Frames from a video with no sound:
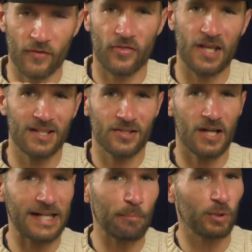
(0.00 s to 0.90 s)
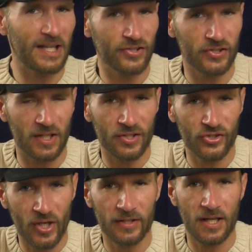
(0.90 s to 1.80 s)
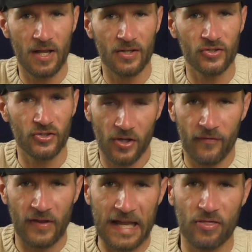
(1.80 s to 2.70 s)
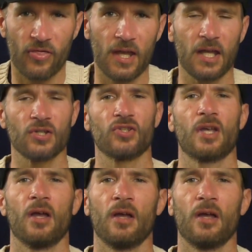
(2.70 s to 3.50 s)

and Things on a pleasant Sunday, Stuff and Things.